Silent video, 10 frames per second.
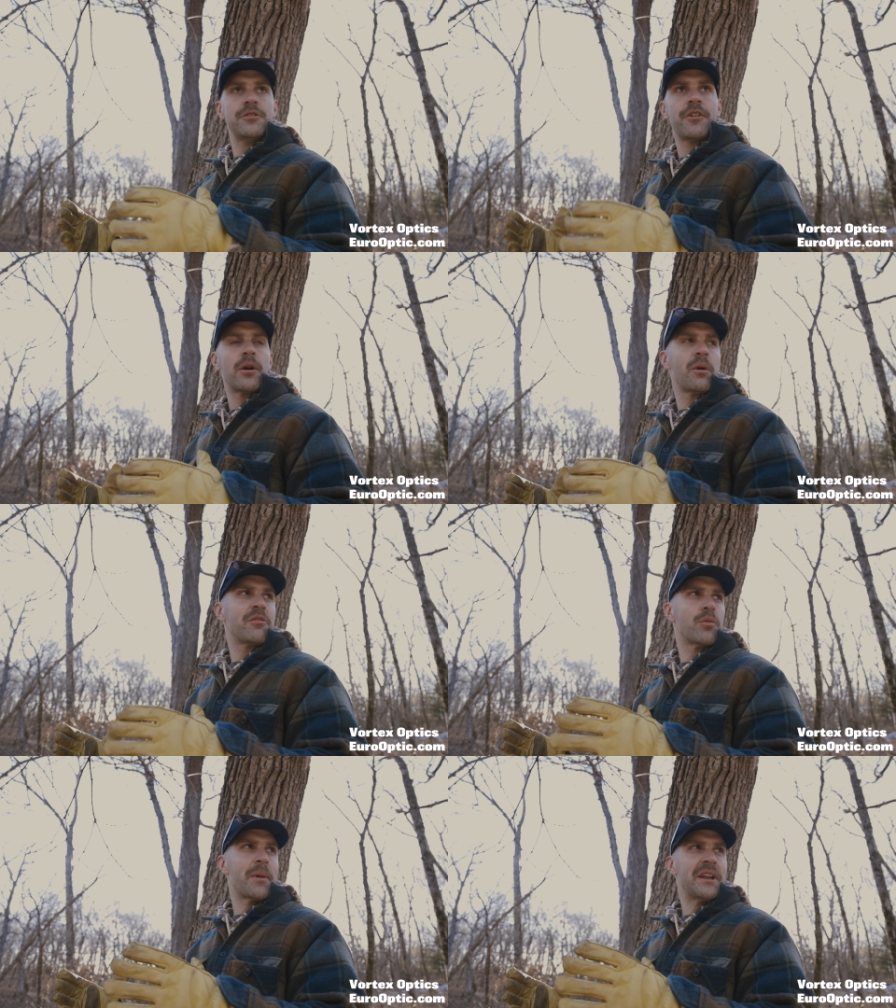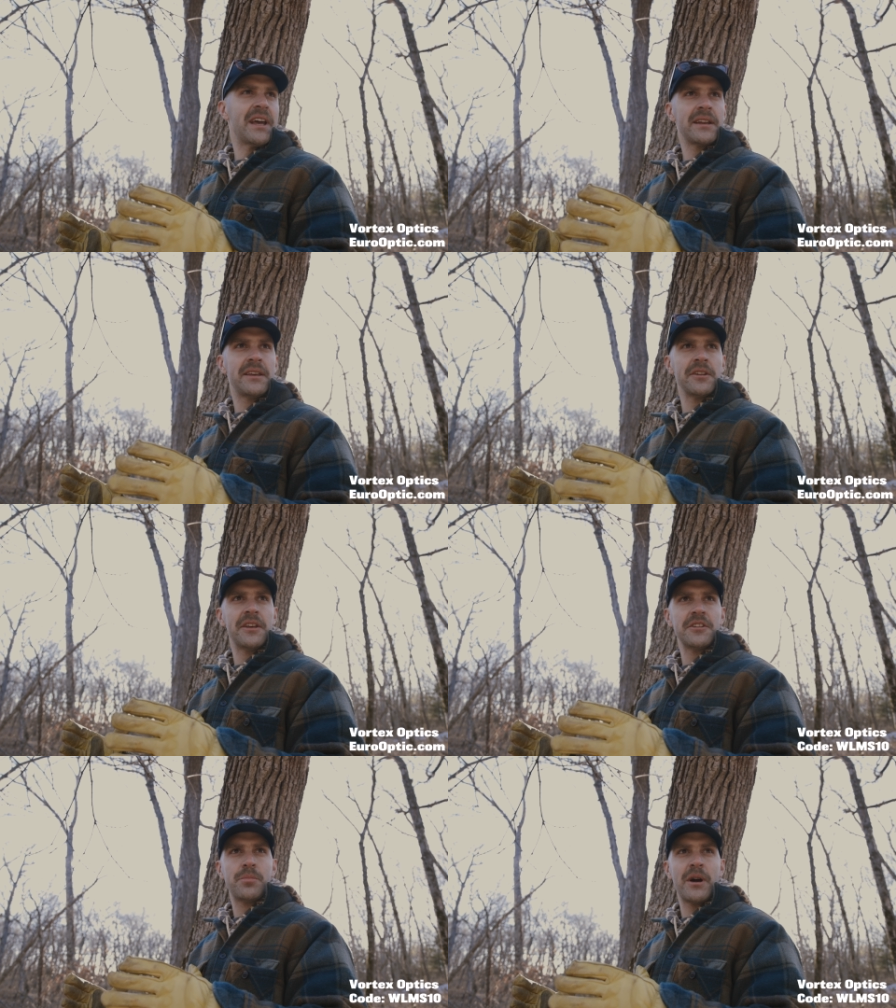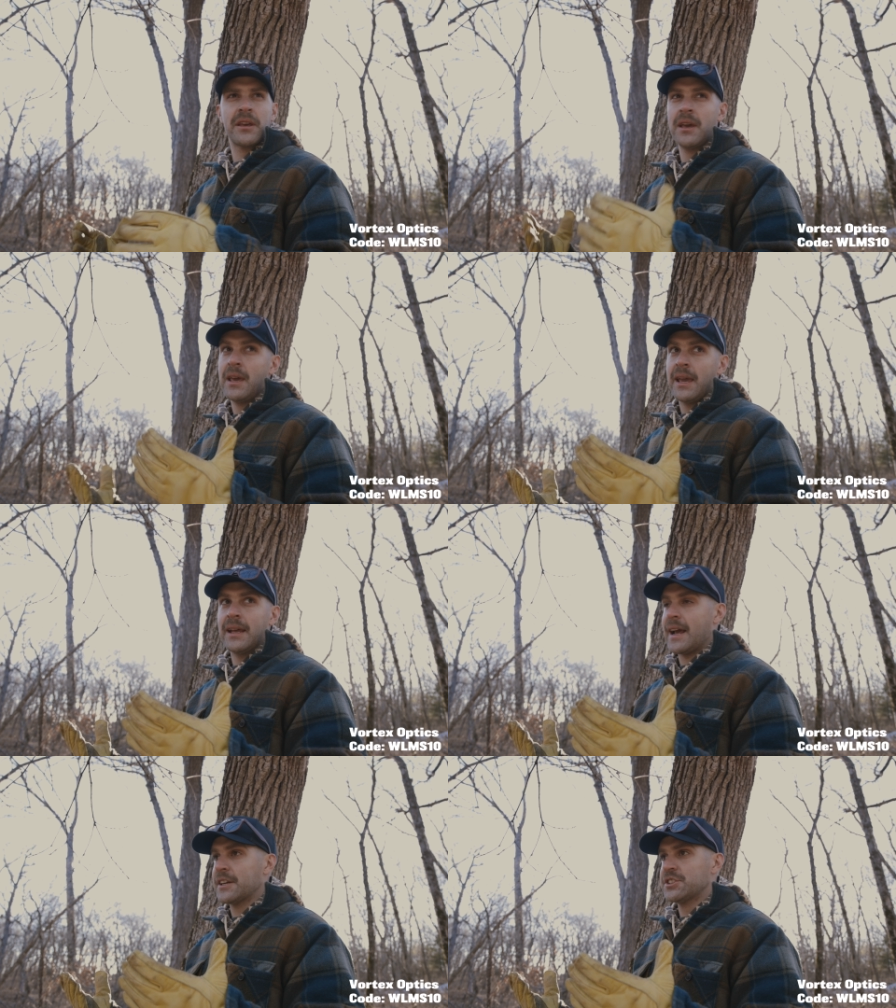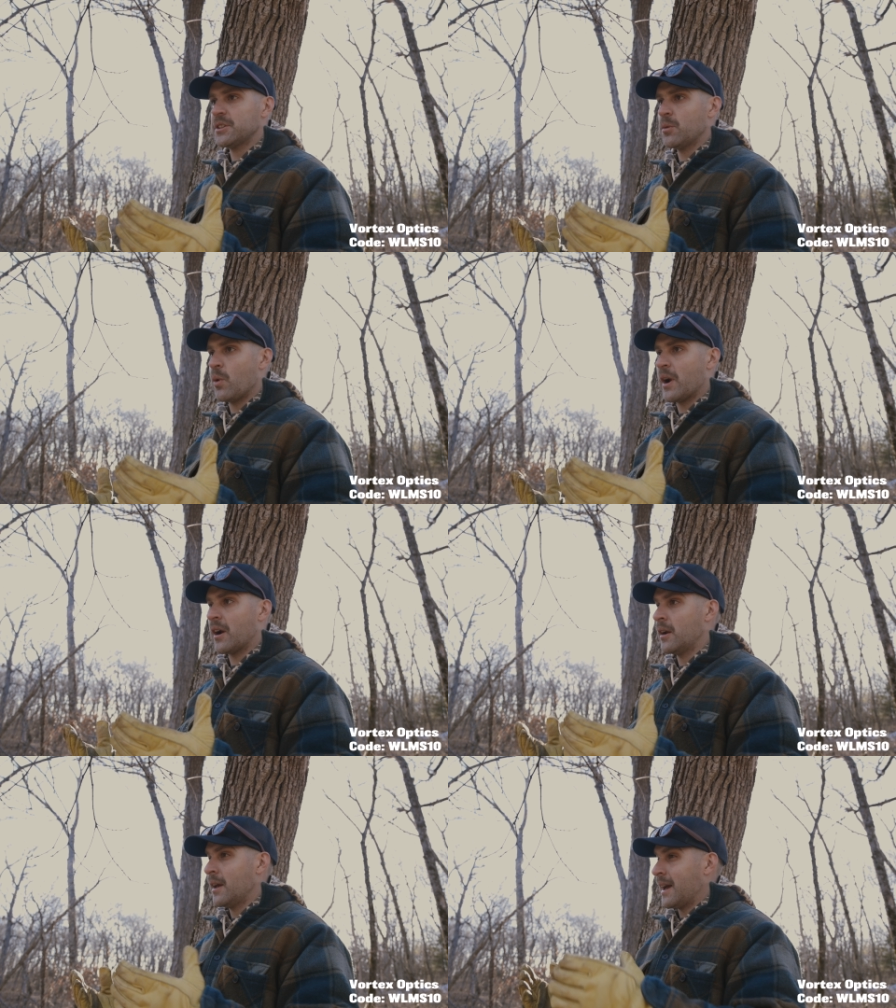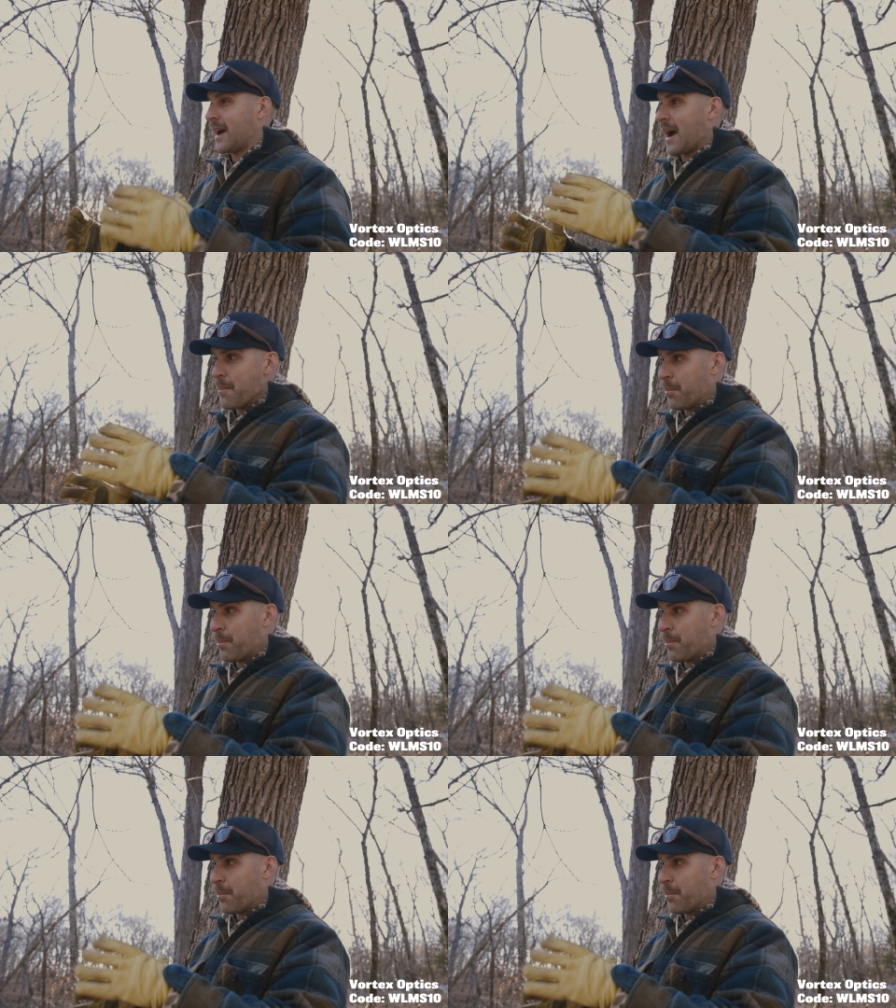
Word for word: too far away from where my dad killed his buck and actually where I